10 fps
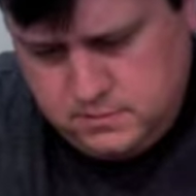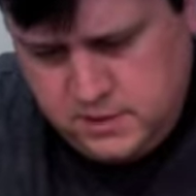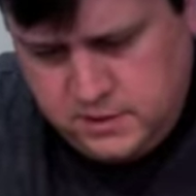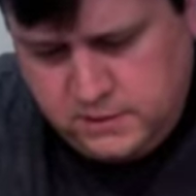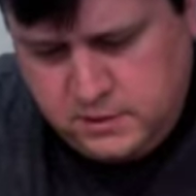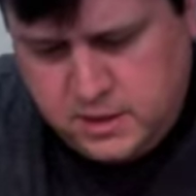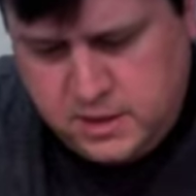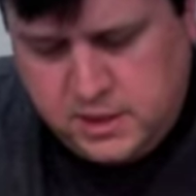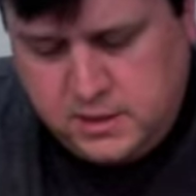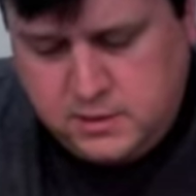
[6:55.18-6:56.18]
If you get
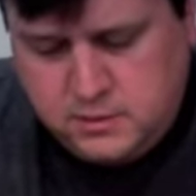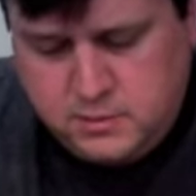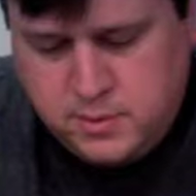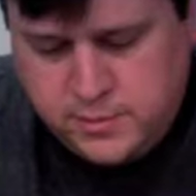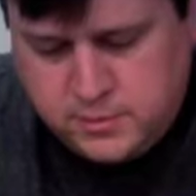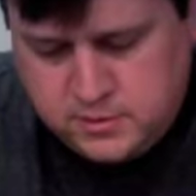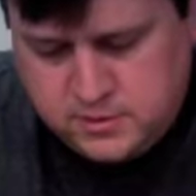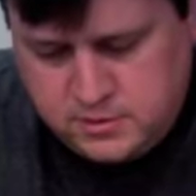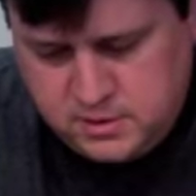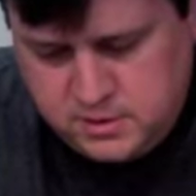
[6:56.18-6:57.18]
any little
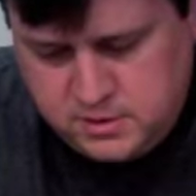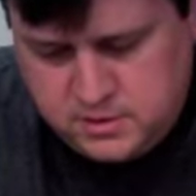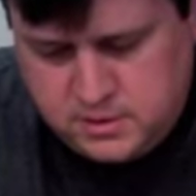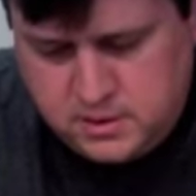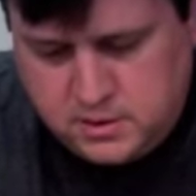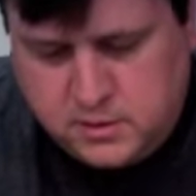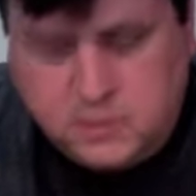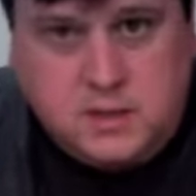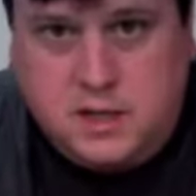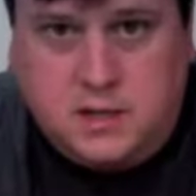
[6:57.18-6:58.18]
bubbles in the sticker, you
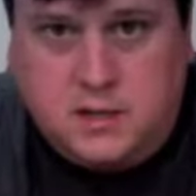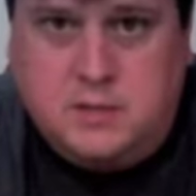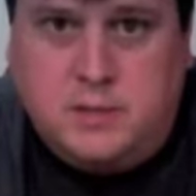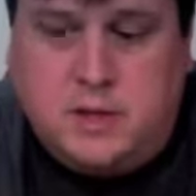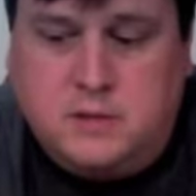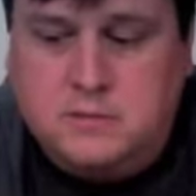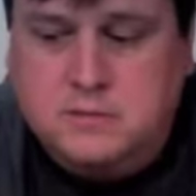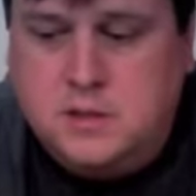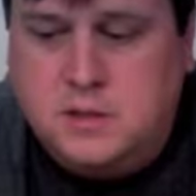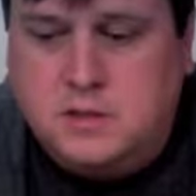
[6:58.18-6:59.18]
can't get them out.
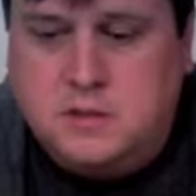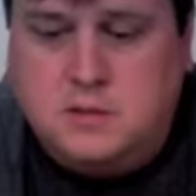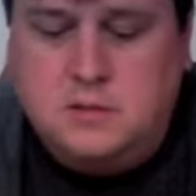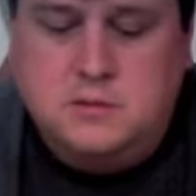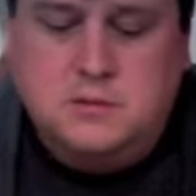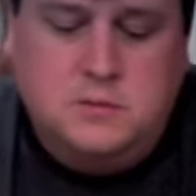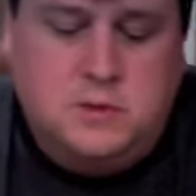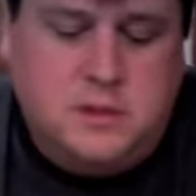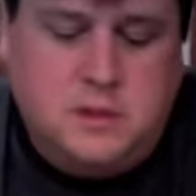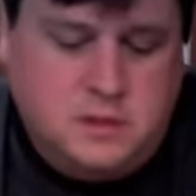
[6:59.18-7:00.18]
And what
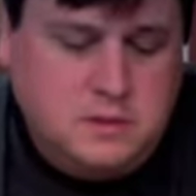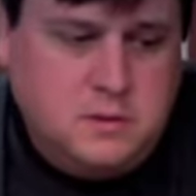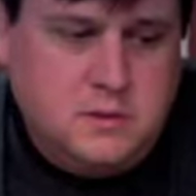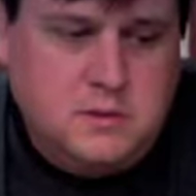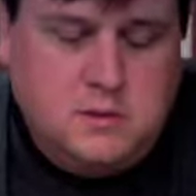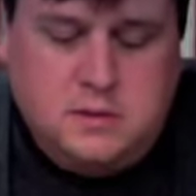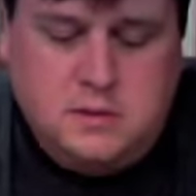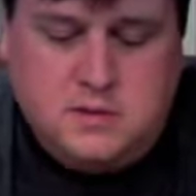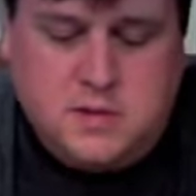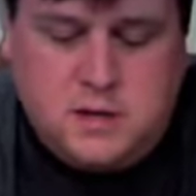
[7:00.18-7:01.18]
they do in the
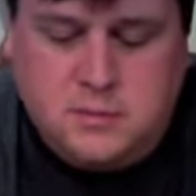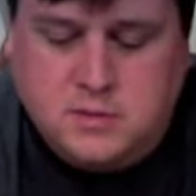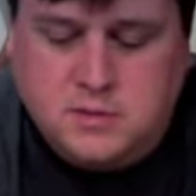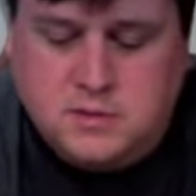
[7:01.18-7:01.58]
sign business